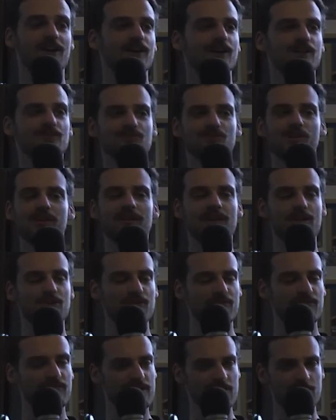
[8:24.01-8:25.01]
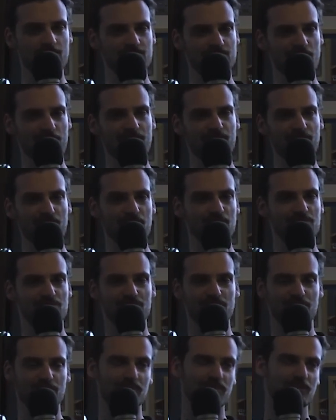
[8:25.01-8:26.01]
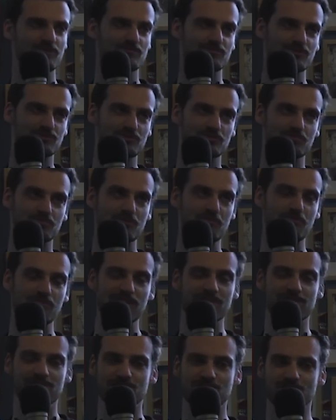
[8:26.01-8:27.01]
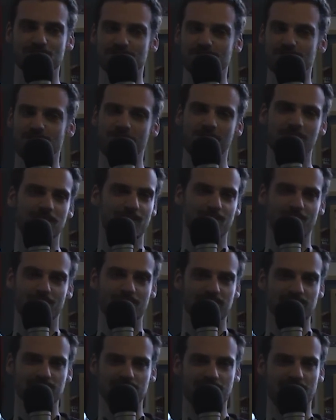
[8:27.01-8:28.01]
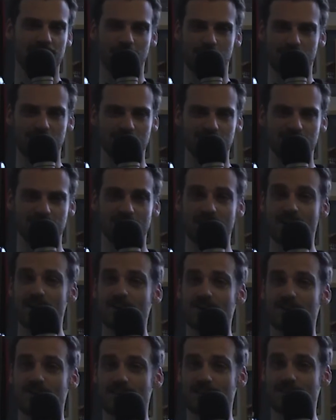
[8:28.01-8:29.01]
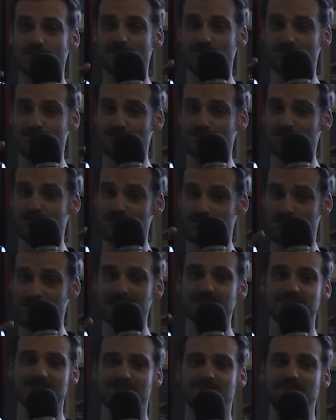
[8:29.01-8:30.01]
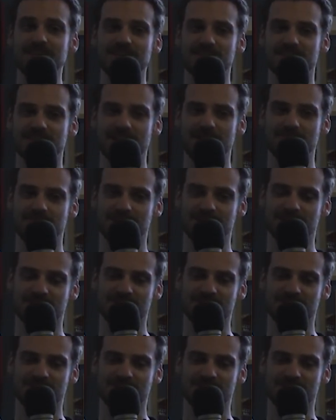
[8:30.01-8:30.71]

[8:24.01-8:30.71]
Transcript: It's not like the vehicles I've owned that were briefly talked about, but they weren't established. The piss has been established.